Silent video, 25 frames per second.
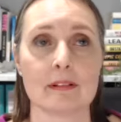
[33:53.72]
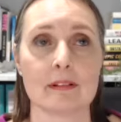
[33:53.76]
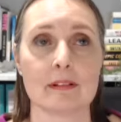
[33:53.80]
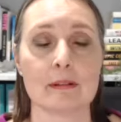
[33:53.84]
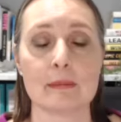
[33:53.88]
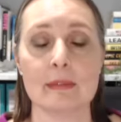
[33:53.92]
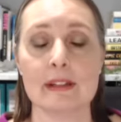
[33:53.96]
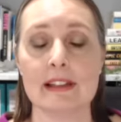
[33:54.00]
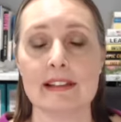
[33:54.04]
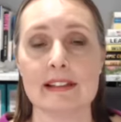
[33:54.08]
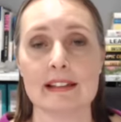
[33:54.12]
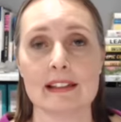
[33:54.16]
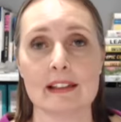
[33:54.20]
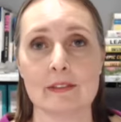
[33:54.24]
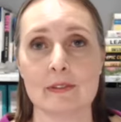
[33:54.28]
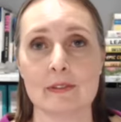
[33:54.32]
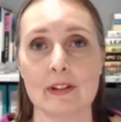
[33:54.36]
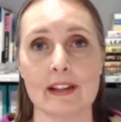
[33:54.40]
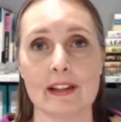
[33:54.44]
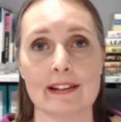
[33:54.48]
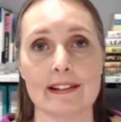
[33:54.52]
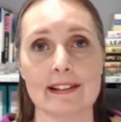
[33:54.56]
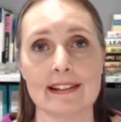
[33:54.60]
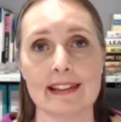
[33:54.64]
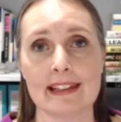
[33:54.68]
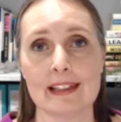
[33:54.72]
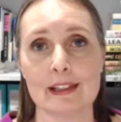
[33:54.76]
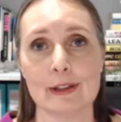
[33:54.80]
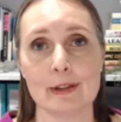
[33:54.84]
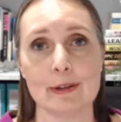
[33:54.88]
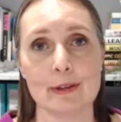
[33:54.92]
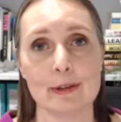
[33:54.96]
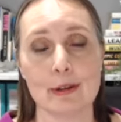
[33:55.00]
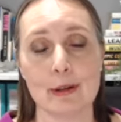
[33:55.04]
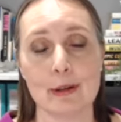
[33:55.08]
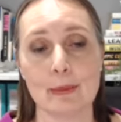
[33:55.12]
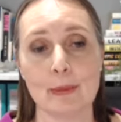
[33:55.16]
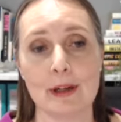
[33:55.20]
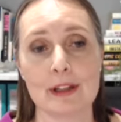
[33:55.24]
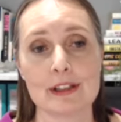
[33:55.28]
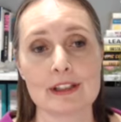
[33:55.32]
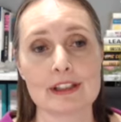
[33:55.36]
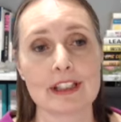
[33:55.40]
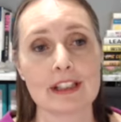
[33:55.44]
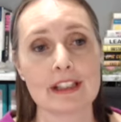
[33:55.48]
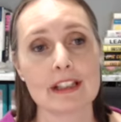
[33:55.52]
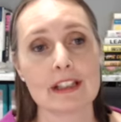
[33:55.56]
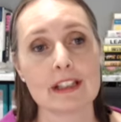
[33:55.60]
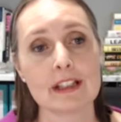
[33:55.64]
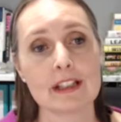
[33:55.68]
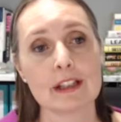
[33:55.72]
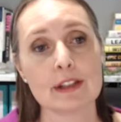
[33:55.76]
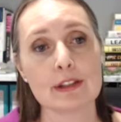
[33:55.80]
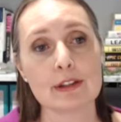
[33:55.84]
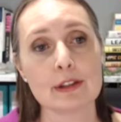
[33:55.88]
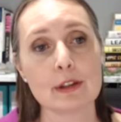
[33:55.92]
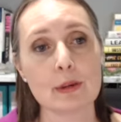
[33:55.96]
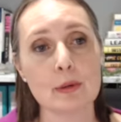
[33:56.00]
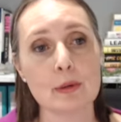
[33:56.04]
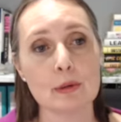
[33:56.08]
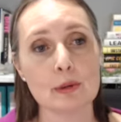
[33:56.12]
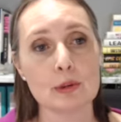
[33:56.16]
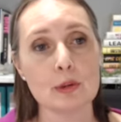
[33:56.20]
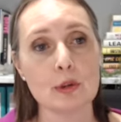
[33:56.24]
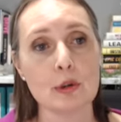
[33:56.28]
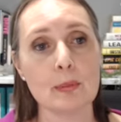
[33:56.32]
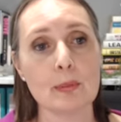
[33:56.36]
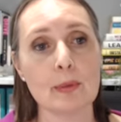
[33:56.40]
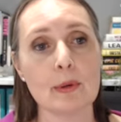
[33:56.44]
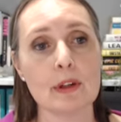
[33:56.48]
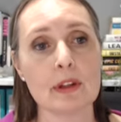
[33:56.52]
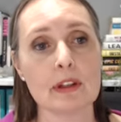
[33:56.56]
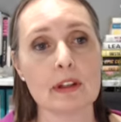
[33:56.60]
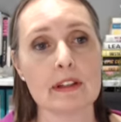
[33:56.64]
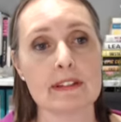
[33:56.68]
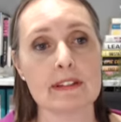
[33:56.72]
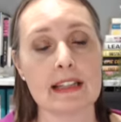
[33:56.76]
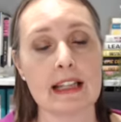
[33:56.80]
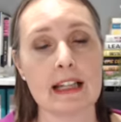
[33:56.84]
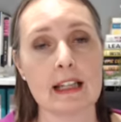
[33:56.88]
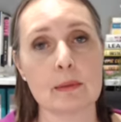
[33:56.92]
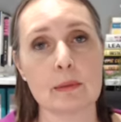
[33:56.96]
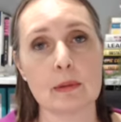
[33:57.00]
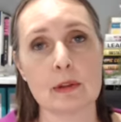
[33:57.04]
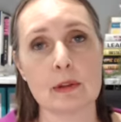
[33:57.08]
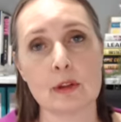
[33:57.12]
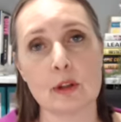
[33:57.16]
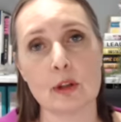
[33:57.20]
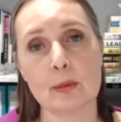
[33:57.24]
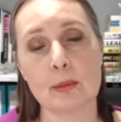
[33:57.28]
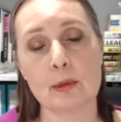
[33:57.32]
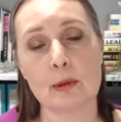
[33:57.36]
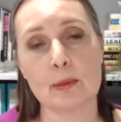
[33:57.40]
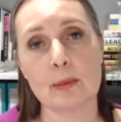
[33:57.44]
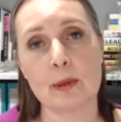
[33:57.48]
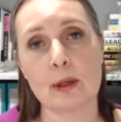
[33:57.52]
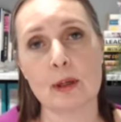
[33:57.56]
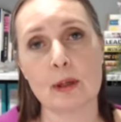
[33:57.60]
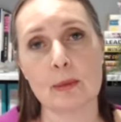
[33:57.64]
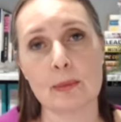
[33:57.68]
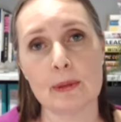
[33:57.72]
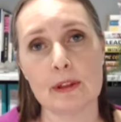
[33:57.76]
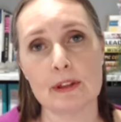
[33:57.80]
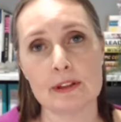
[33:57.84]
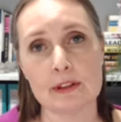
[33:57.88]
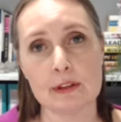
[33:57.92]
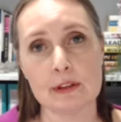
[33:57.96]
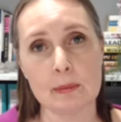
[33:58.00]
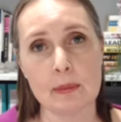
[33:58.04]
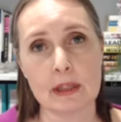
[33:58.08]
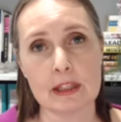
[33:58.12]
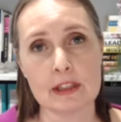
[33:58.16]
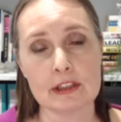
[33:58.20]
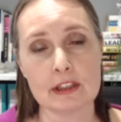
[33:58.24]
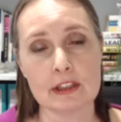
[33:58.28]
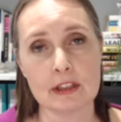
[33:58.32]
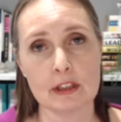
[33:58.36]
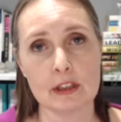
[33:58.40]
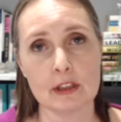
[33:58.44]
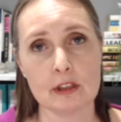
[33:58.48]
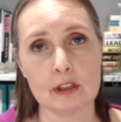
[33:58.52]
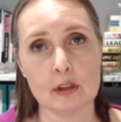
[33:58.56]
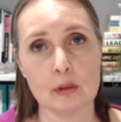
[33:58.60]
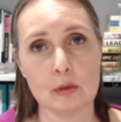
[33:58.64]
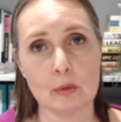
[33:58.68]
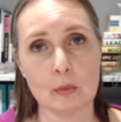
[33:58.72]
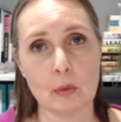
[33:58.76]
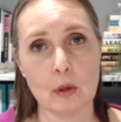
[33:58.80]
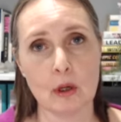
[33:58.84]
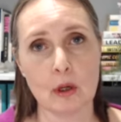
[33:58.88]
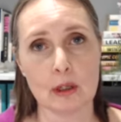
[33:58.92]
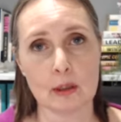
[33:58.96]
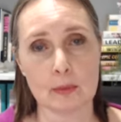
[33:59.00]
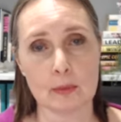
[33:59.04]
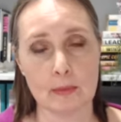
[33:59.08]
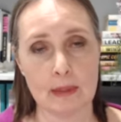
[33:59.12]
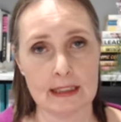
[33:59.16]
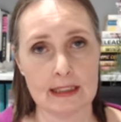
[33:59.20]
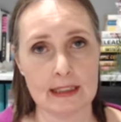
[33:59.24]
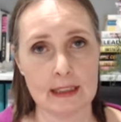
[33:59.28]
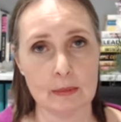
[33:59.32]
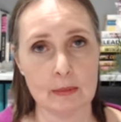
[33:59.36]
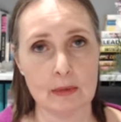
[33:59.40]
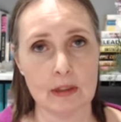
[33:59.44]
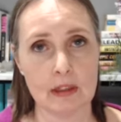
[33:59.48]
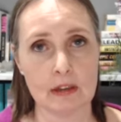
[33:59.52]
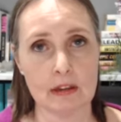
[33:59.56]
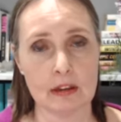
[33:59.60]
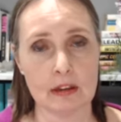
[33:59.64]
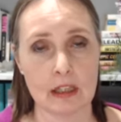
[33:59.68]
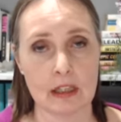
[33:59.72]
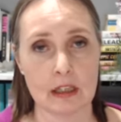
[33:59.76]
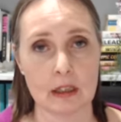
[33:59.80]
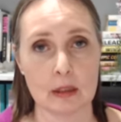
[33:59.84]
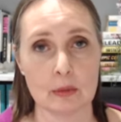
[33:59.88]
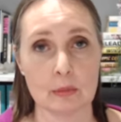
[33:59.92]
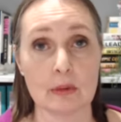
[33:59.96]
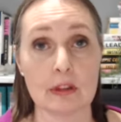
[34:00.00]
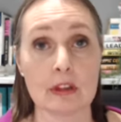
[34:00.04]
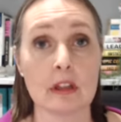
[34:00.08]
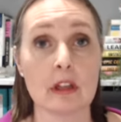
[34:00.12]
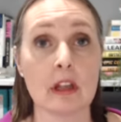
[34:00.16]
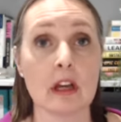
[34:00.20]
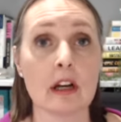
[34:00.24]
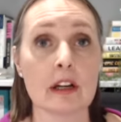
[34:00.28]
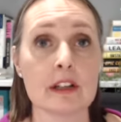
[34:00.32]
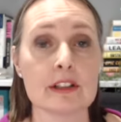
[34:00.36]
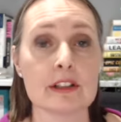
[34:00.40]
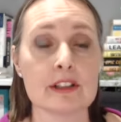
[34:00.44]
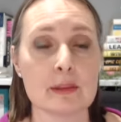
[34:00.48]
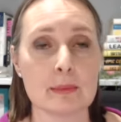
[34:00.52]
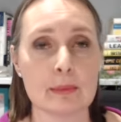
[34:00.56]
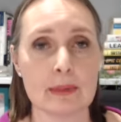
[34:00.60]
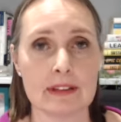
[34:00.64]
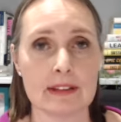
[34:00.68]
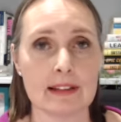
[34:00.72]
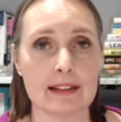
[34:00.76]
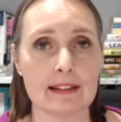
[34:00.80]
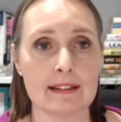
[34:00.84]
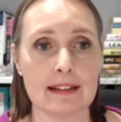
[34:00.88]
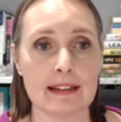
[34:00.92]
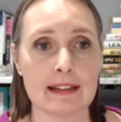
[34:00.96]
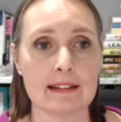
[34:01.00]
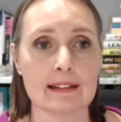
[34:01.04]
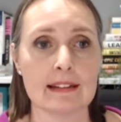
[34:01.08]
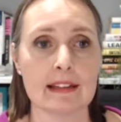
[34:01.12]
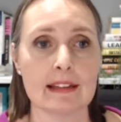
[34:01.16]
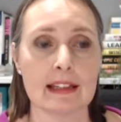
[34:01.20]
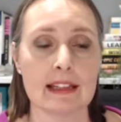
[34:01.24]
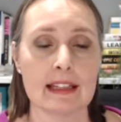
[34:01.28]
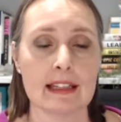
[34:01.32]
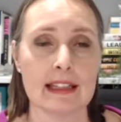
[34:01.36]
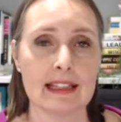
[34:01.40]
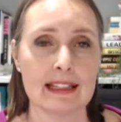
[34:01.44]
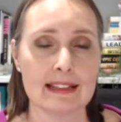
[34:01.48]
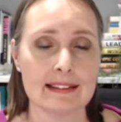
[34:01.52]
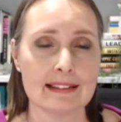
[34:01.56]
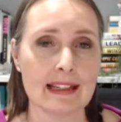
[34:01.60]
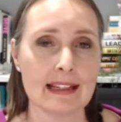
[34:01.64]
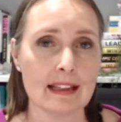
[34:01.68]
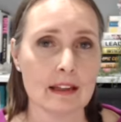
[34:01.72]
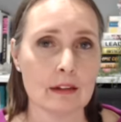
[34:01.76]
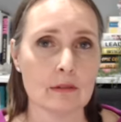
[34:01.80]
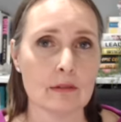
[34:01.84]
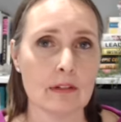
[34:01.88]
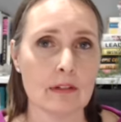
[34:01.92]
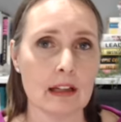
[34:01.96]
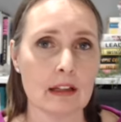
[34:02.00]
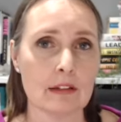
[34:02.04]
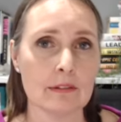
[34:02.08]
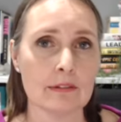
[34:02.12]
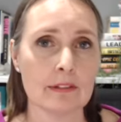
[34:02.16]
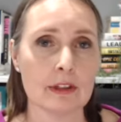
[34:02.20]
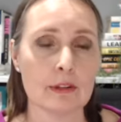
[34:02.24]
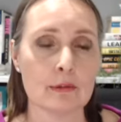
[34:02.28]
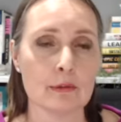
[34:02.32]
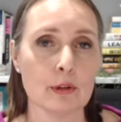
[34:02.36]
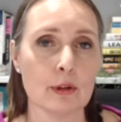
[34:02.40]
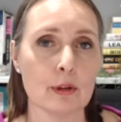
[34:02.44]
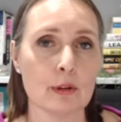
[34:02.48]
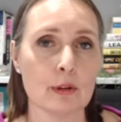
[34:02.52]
Amazing advice. Thank you so much. So your book, Selling with Noble Purpose, you mentioned that you work mainly with larger businesses. Is that relevant for